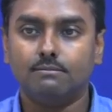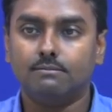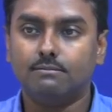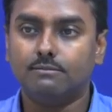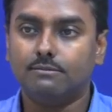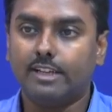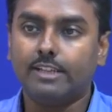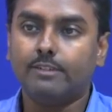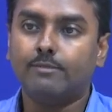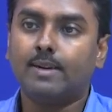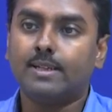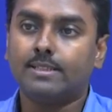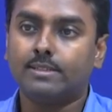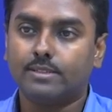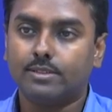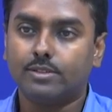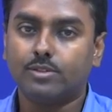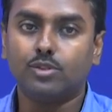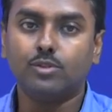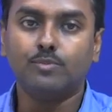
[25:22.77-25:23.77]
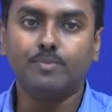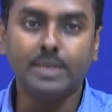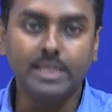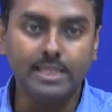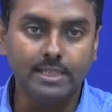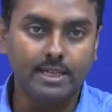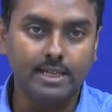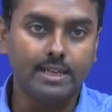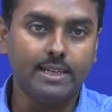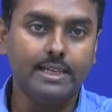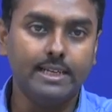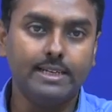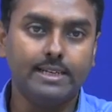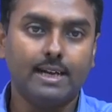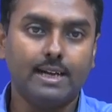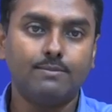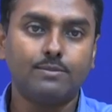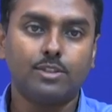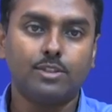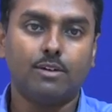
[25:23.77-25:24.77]
very much superior in
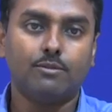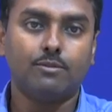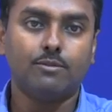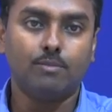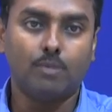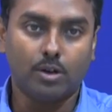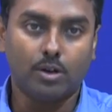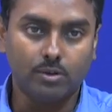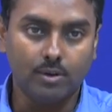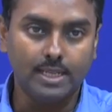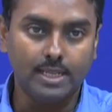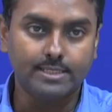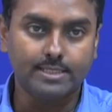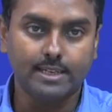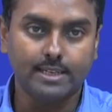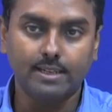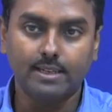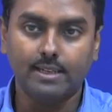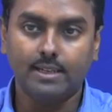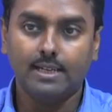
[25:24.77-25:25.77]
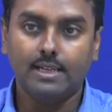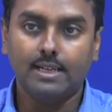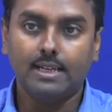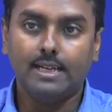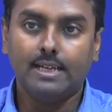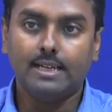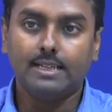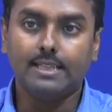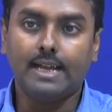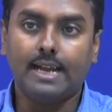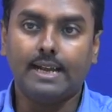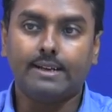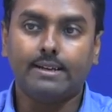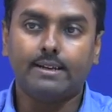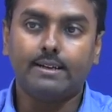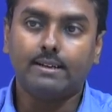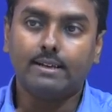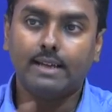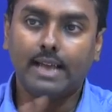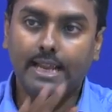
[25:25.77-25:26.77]
terms of modulation
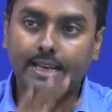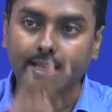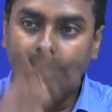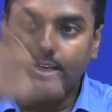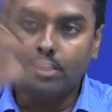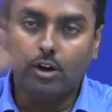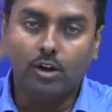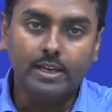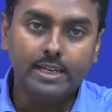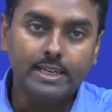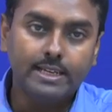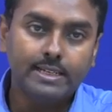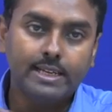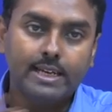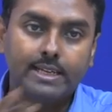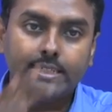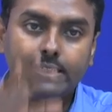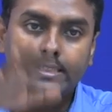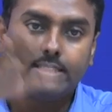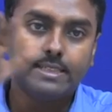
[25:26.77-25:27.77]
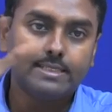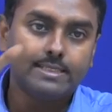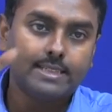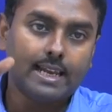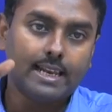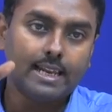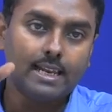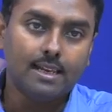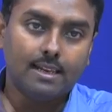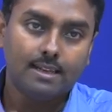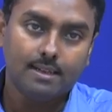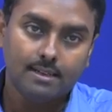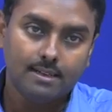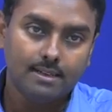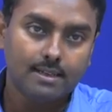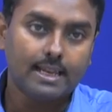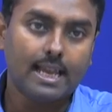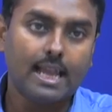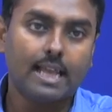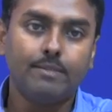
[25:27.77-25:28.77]
that any nonlinearity in the channel
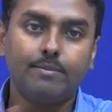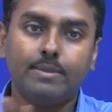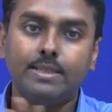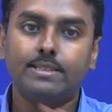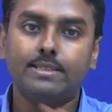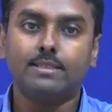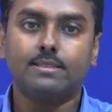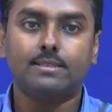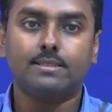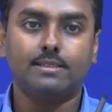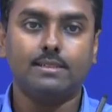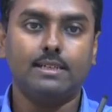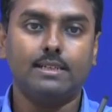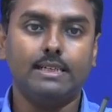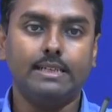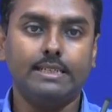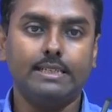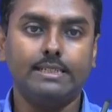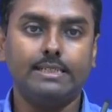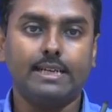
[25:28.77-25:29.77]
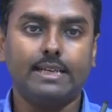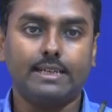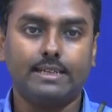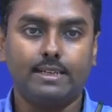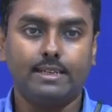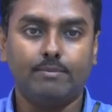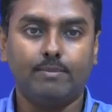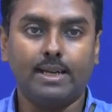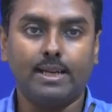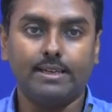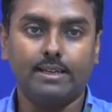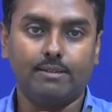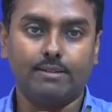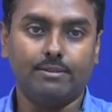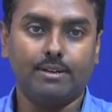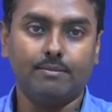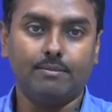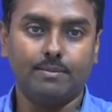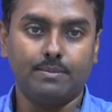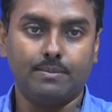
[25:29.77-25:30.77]
can be just rejected by
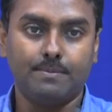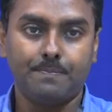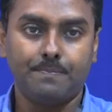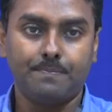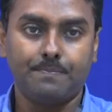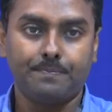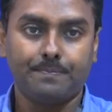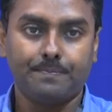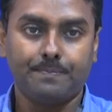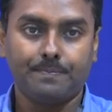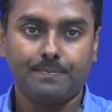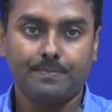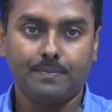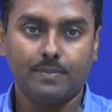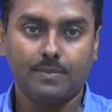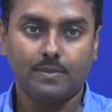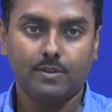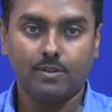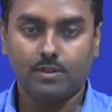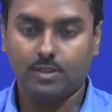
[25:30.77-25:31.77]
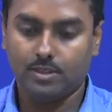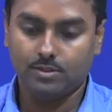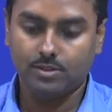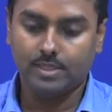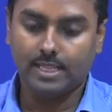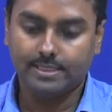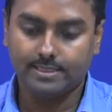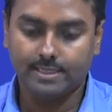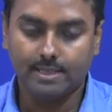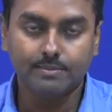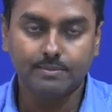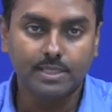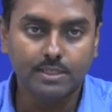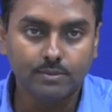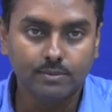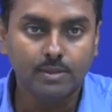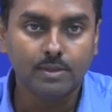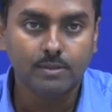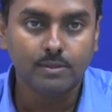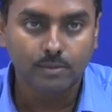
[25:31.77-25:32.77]
FM. Okay, so that is
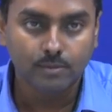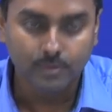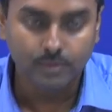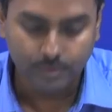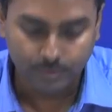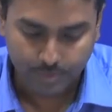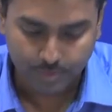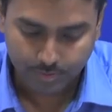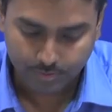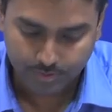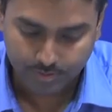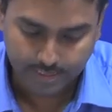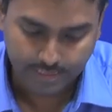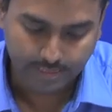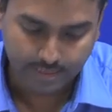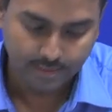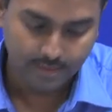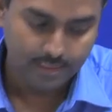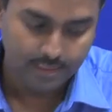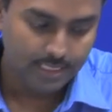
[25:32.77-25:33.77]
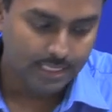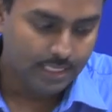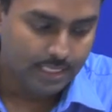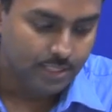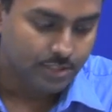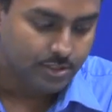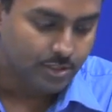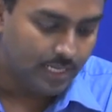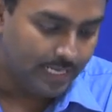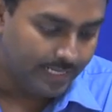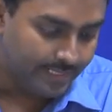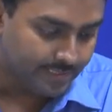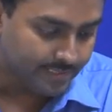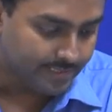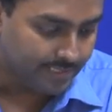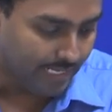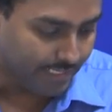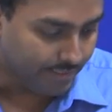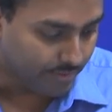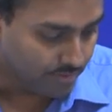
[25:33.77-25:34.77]
something we wish to see. So, let us
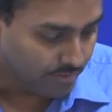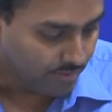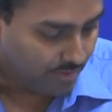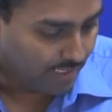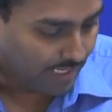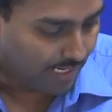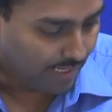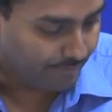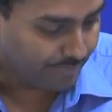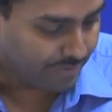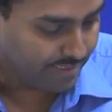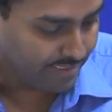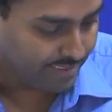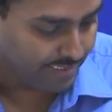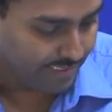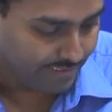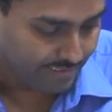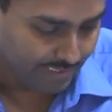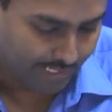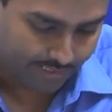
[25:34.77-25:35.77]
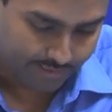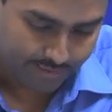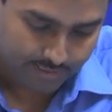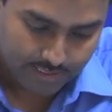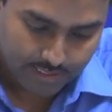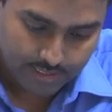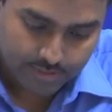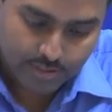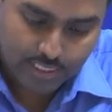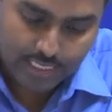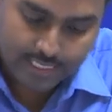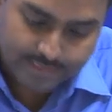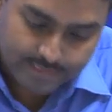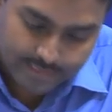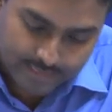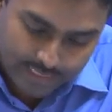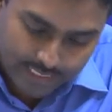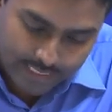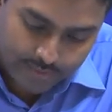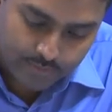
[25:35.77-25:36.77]
try to appreciate that. So, let us
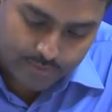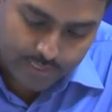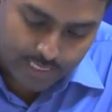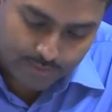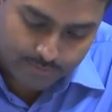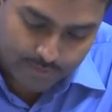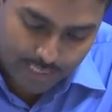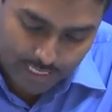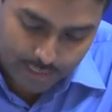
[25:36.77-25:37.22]
say we have an